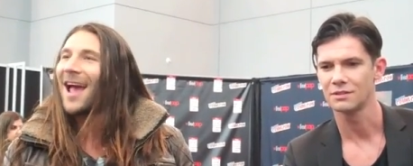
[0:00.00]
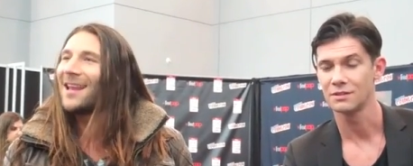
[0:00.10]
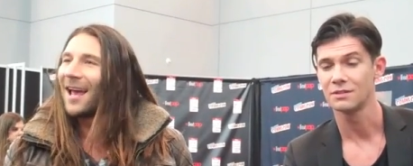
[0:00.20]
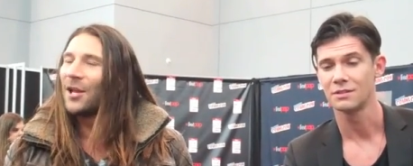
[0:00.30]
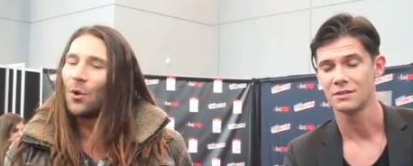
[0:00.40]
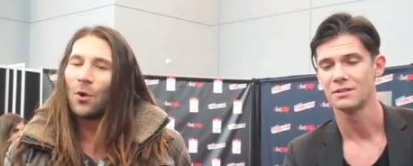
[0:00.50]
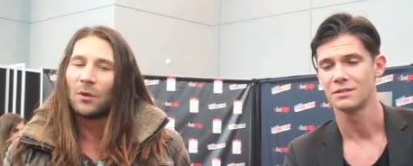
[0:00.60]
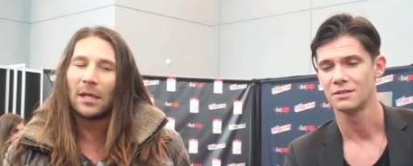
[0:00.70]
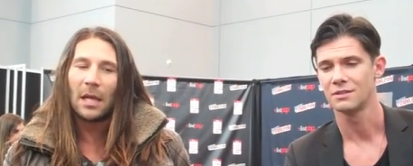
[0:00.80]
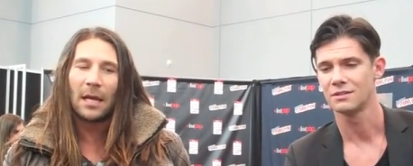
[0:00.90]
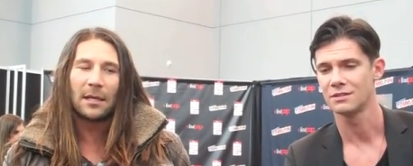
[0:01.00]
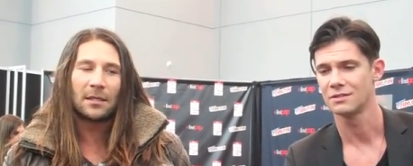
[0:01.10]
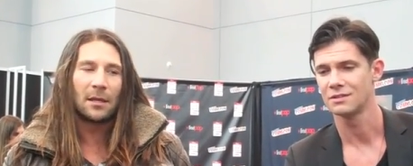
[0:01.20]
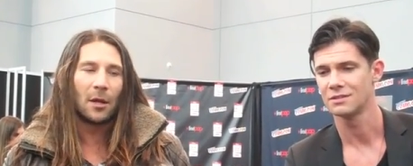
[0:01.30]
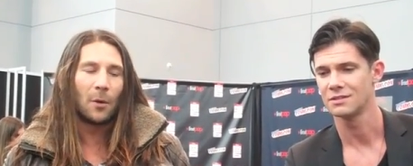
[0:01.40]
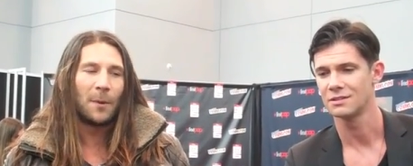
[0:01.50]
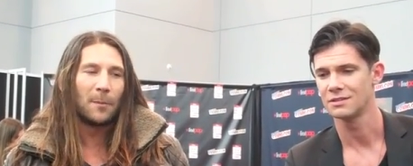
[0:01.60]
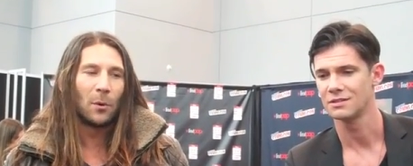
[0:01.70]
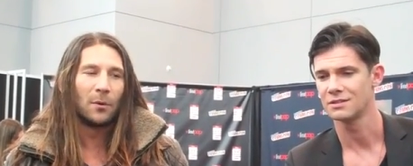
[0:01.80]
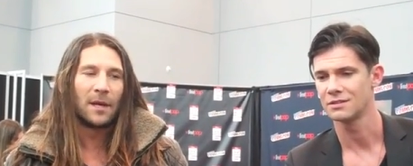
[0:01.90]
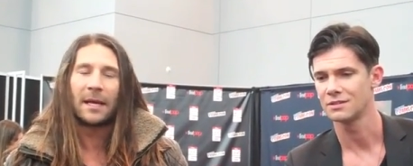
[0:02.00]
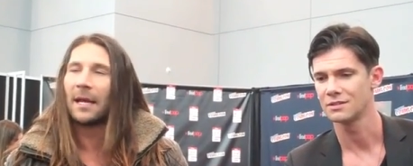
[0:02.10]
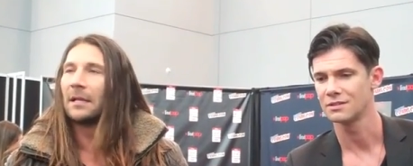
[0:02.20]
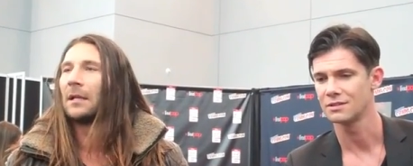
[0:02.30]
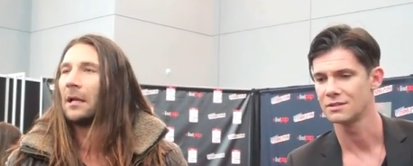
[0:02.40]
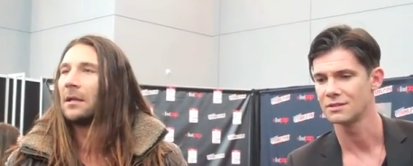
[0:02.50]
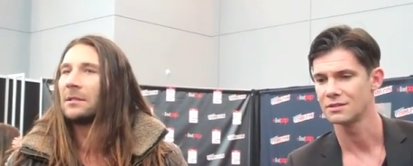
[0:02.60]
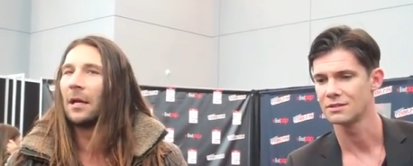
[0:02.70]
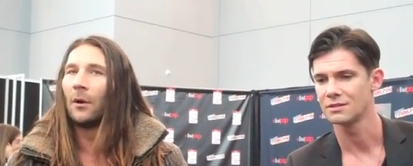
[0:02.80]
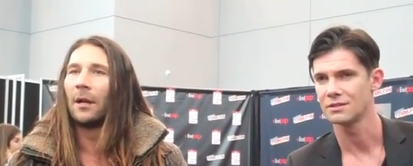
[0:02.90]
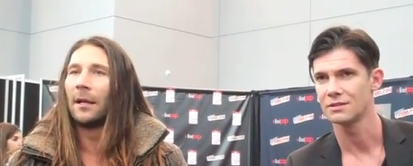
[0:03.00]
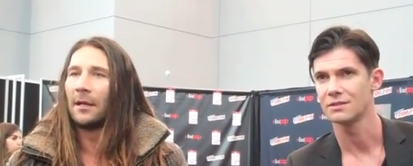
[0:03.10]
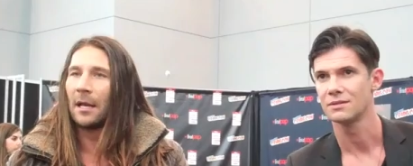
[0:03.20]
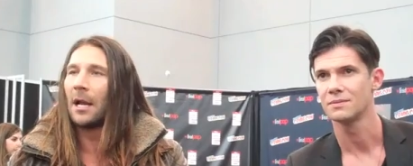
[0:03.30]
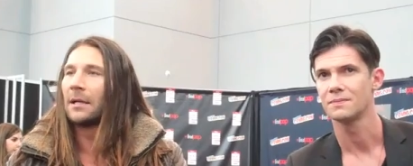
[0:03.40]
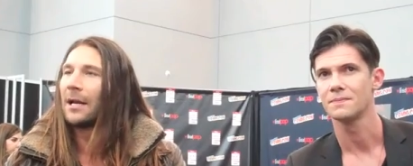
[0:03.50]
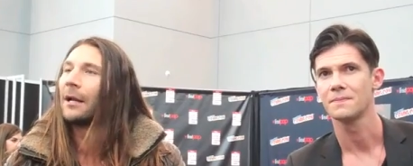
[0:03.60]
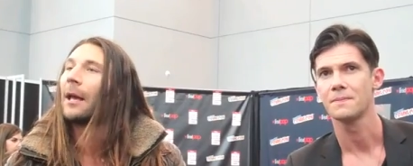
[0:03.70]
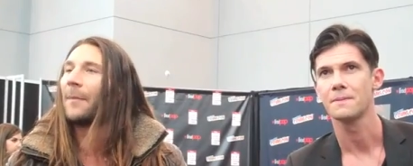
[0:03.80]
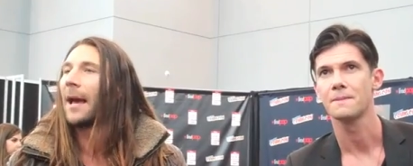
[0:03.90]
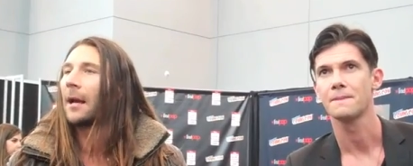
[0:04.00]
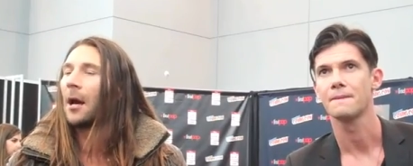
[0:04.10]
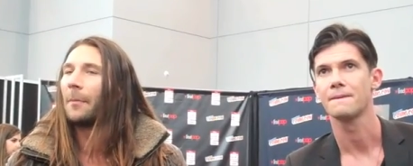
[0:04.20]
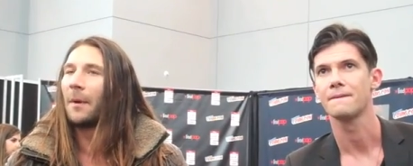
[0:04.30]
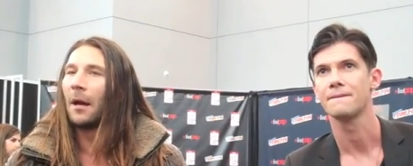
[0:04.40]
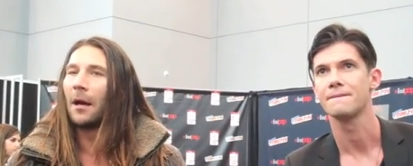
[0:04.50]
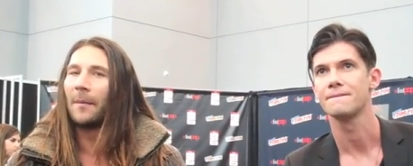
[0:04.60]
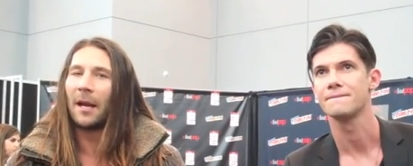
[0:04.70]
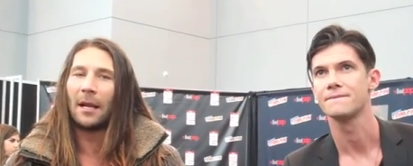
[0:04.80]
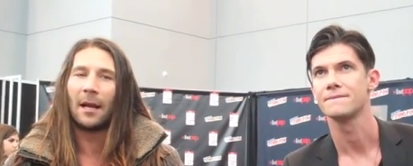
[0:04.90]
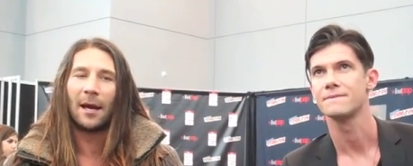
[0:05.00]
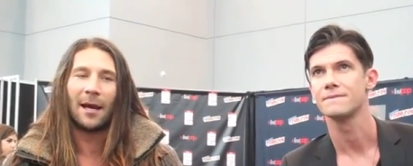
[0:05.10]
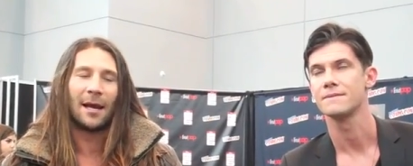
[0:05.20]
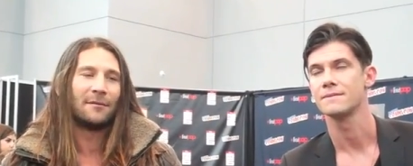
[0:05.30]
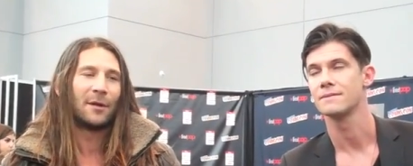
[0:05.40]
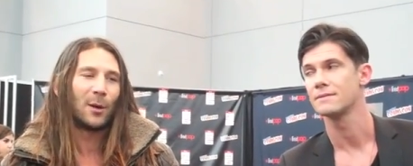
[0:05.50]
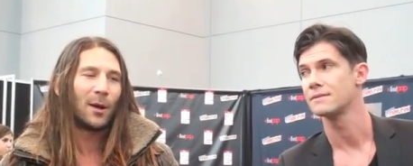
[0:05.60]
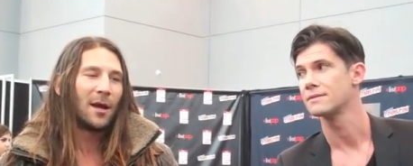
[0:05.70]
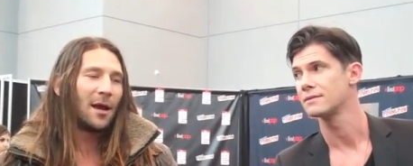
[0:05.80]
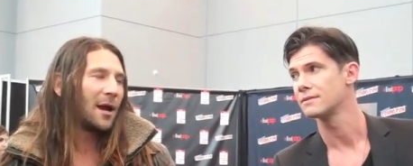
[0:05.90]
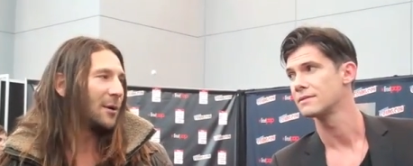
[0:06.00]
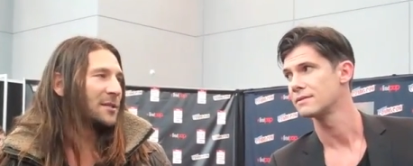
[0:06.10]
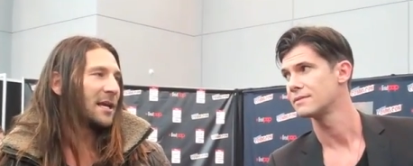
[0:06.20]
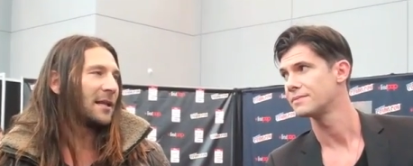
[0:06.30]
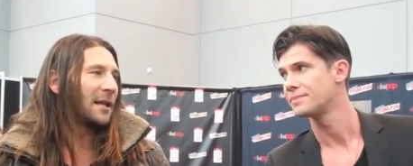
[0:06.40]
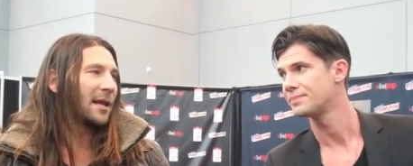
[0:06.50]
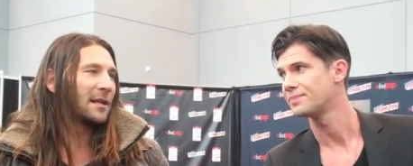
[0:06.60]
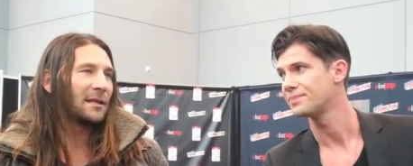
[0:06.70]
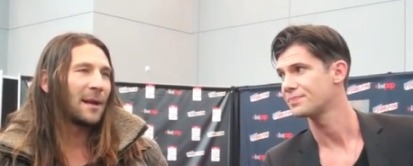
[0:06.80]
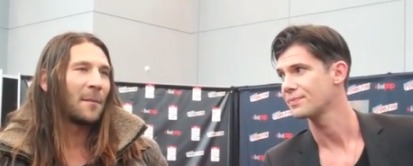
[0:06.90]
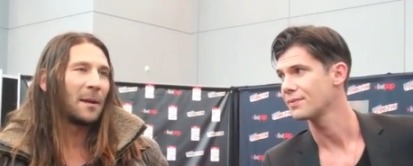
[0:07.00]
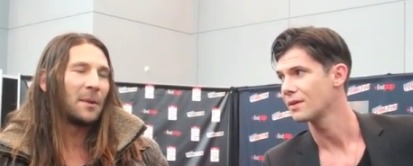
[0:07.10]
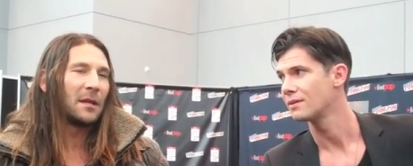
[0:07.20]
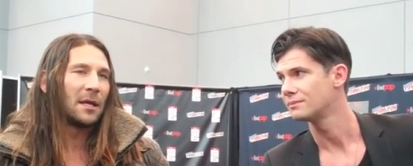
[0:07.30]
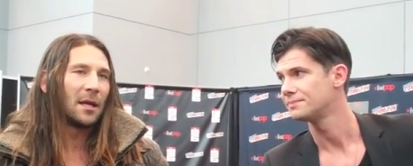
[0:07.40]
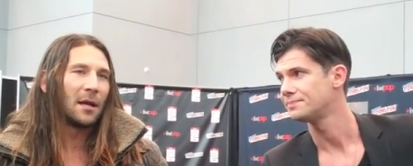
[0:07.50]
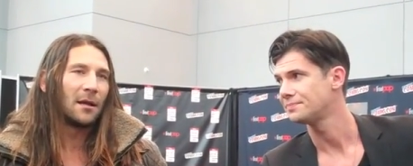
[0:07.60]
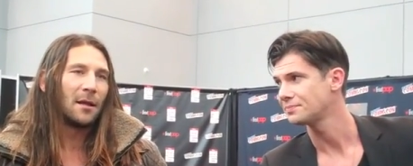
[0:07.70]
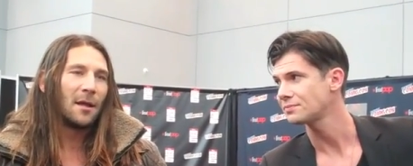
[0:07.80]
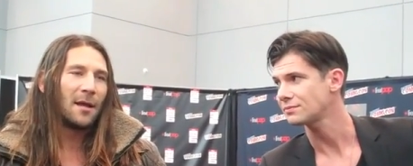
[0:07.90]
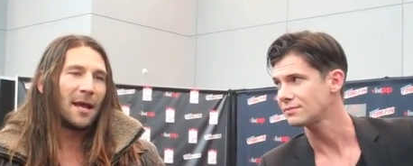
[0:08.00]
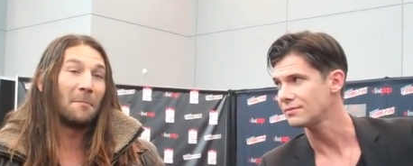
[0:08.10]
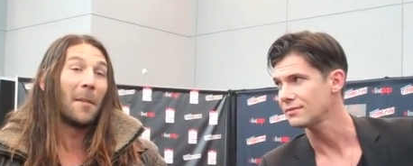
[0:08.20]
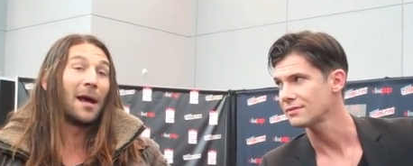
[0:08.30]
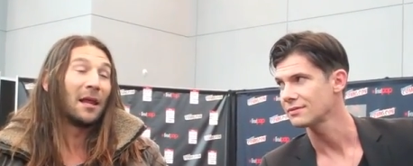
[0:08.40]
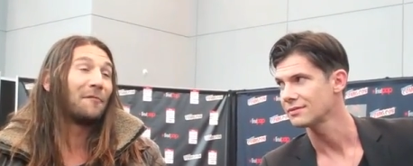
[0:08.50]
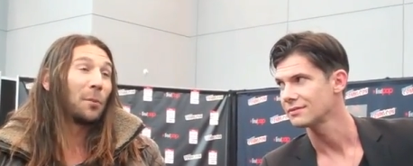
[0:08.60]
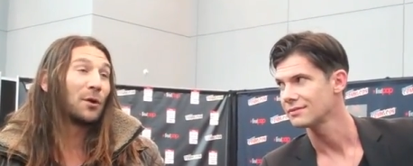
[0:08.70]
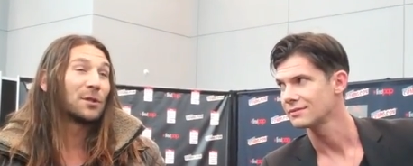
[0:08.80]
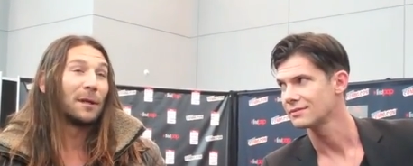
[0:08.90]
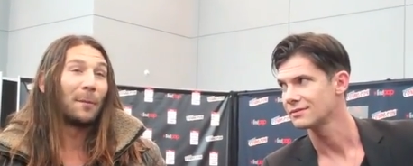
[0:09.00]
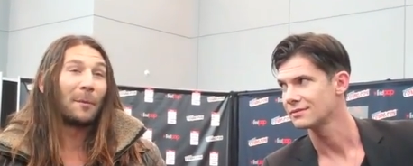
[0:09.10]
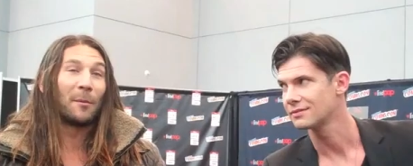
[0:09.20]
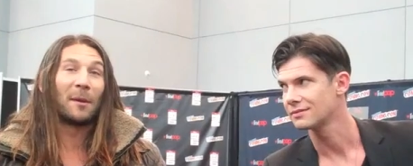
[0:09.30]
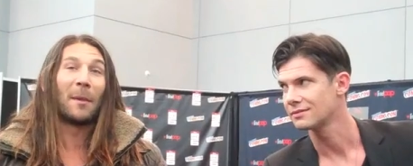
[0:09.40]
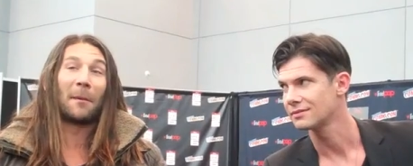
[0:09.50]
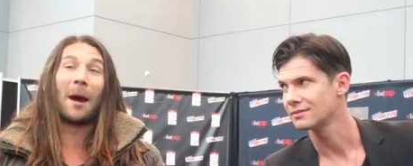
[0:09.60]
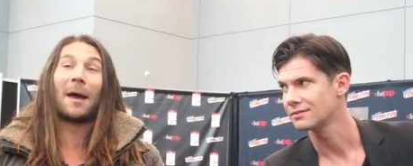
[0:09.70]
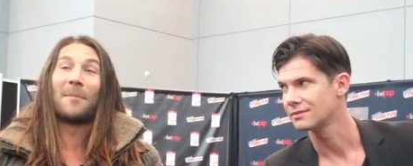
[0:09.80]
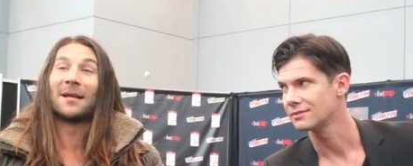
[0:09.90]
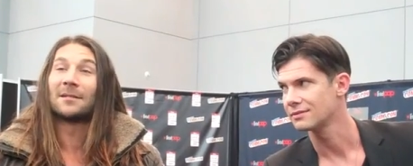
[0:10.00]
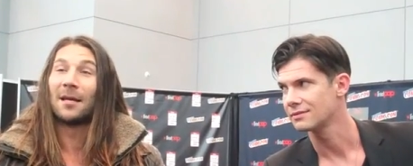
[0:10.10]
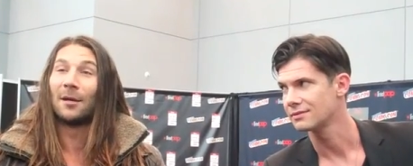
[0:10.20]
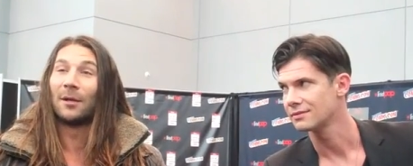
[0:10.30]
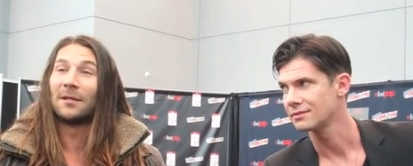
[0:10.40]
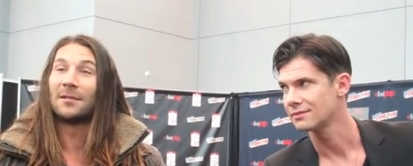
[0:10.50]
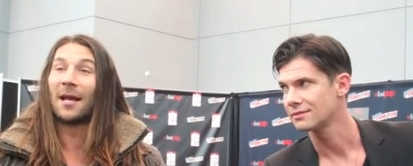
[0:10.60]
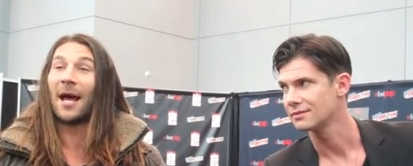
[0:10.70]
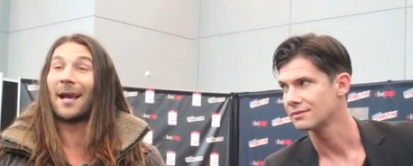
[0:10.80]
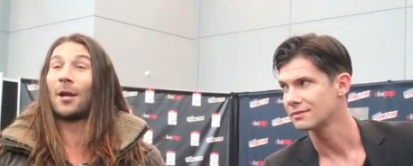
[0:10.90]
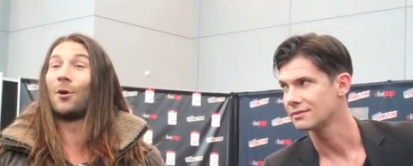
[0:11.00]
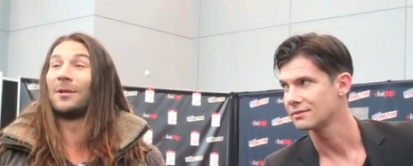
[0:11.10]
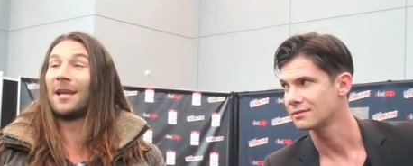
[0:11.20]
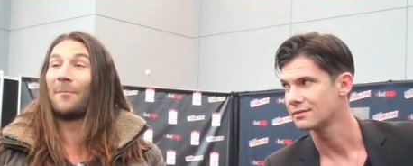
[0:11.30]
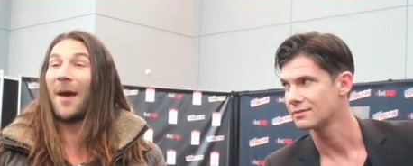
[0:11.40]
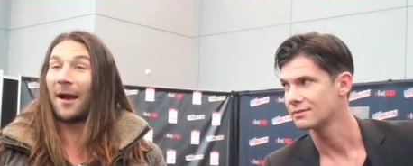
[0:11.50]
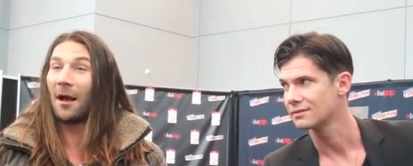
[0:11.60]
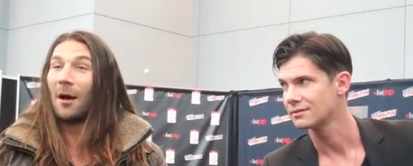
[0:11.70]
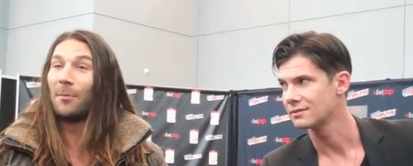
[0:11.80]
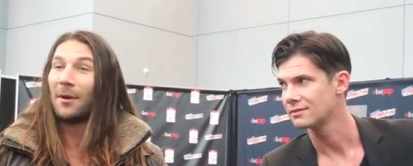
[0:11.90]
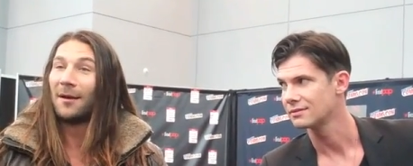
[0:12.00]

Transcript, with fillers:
Speaker 1: and, yeah, and you only like you know people who get kicked in the nuts or, and get knocked down and get back up. Um, and I, you know, I was saying that I think that might be the. Uh, in my life personally, probably my, my, best skill is that I can always get back up